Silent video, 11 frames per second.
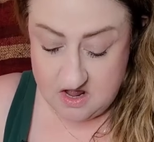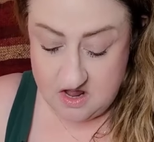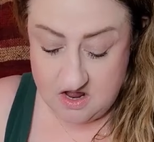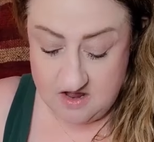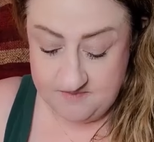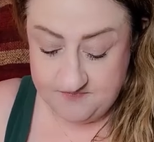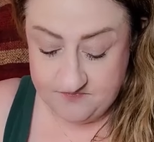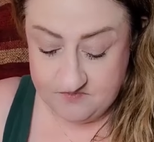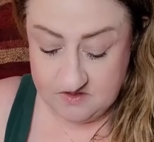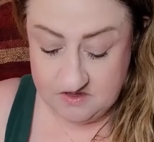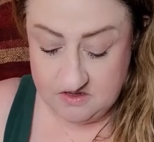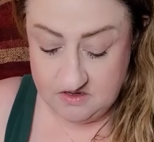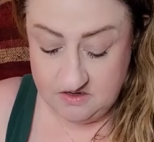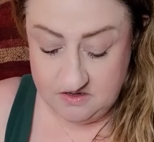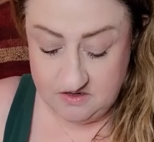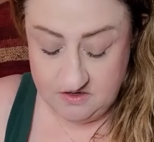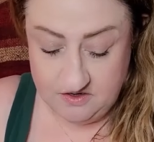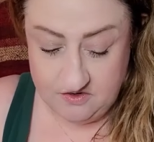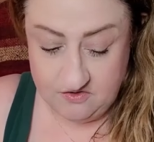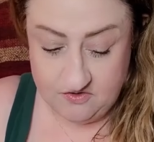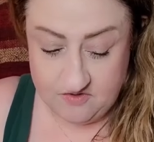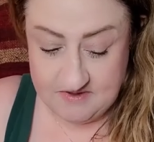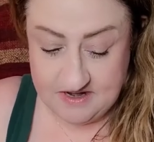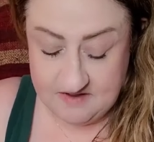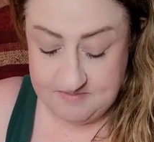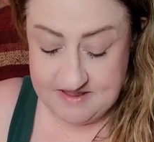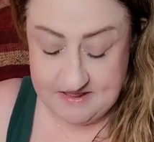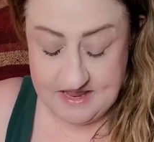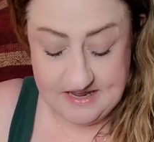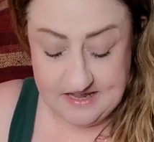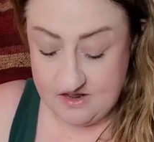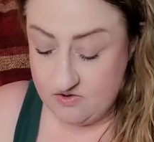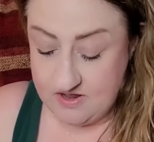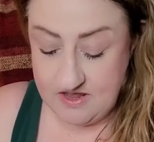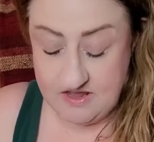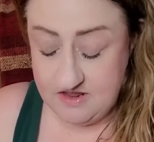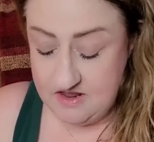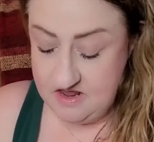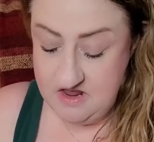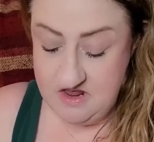There might have been like, okay,